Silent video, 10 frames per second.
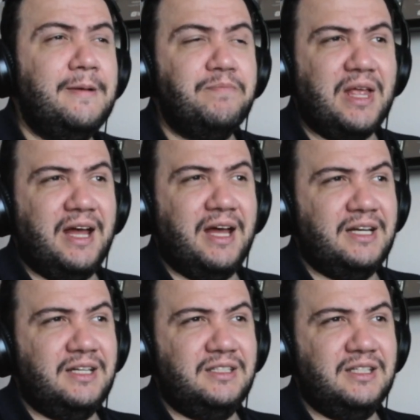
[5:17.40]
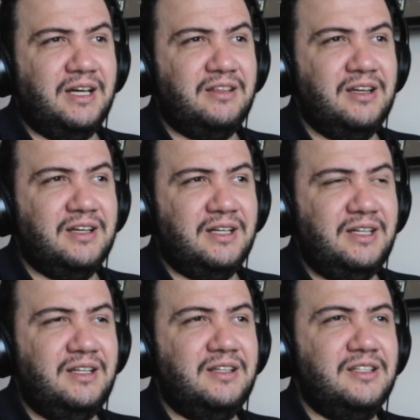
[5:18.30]
And I think
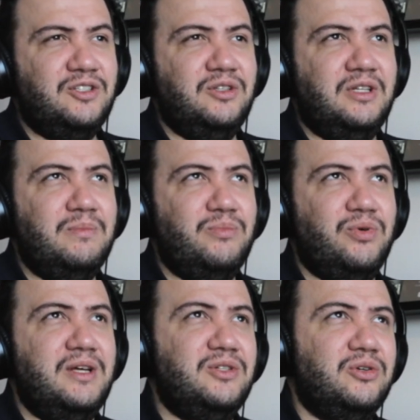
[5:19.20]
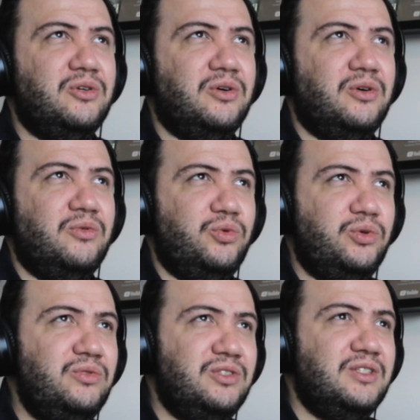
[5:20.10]
Anitta should embrace her
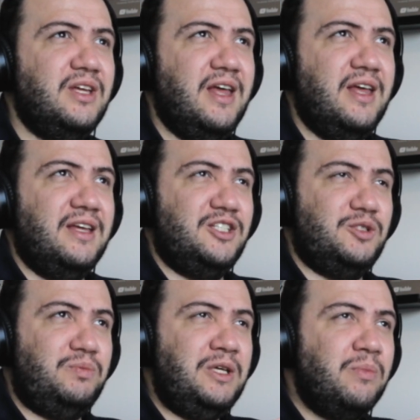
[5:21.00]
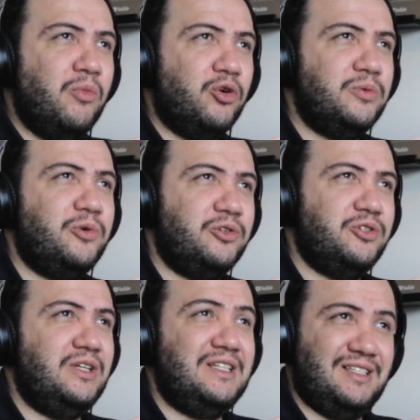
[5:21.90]
roots, speak more
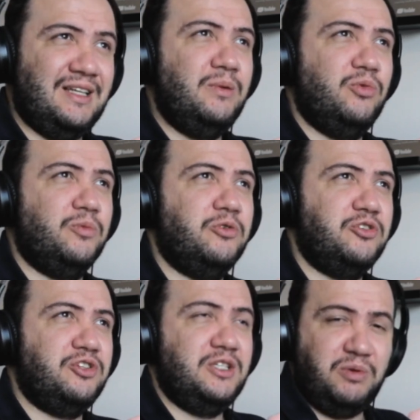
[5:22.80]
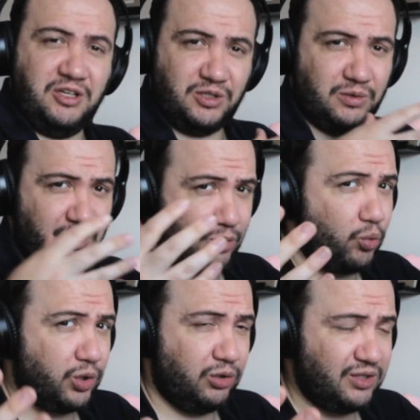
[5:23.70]
Portuguese, sing more Portuguese, because the
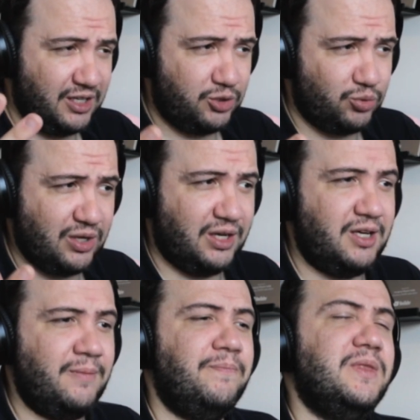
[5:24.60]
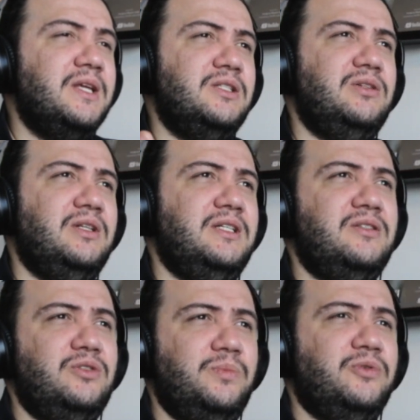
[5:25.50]
world is ready to listen
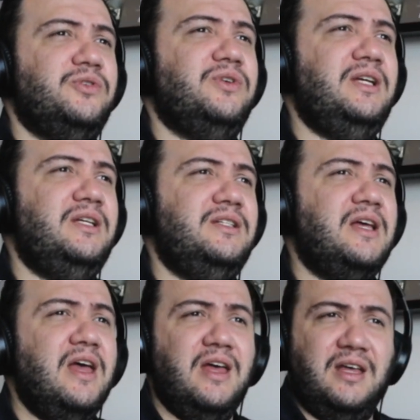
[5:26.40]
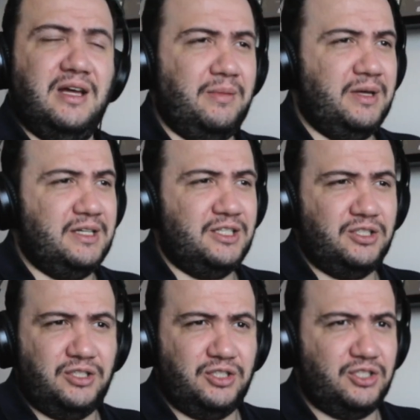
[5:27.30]
to Portuguese. I mean,
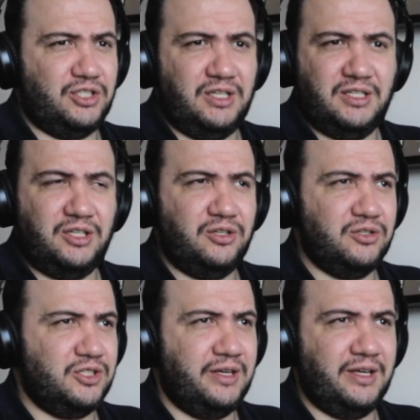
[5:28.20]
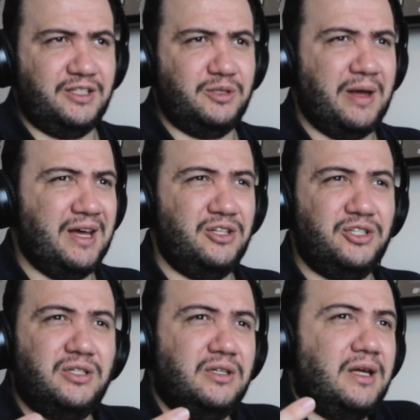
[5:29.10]
she is here singing
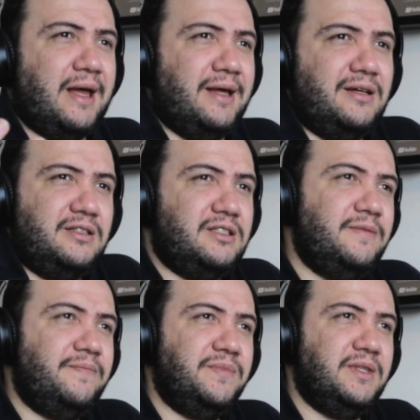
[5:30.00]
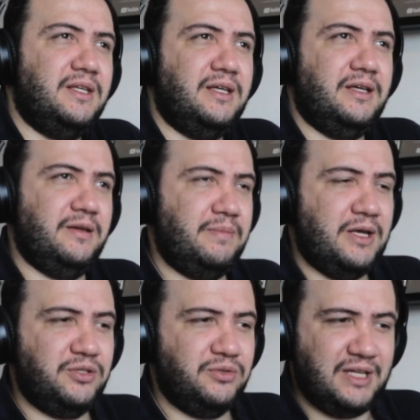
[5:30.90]
Spanish and it
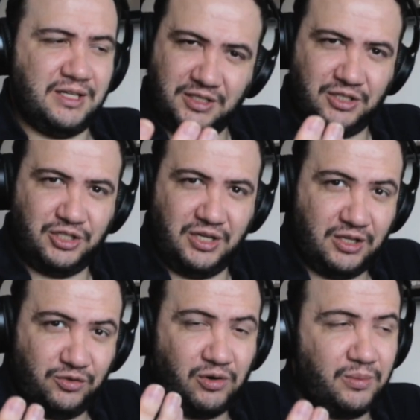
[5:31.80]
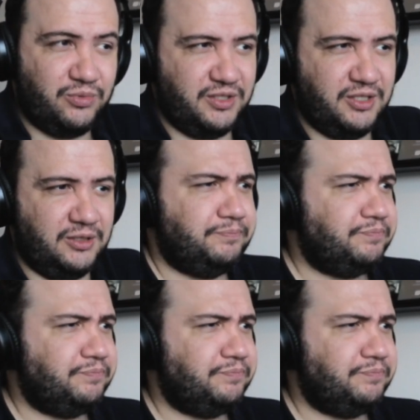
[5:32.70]
makes no sense because she is from Brazil.